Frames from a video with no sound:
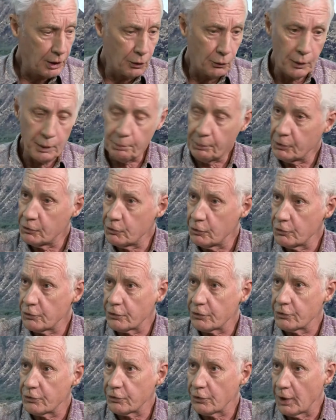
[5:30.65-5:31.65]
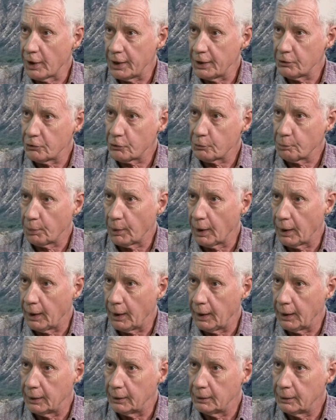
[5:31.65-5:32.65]
We produced a science
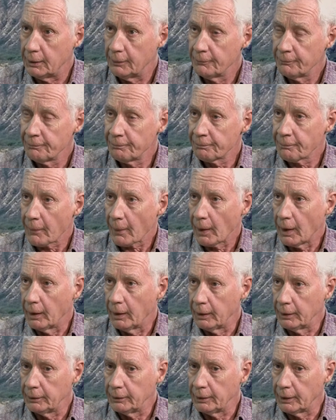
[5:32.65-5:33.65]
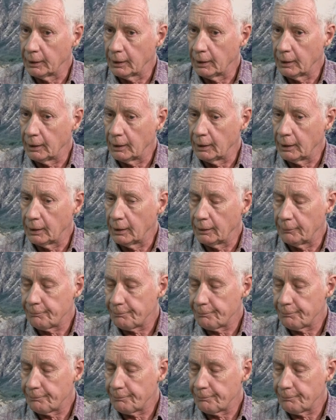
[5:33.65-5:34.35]
plan, and uh,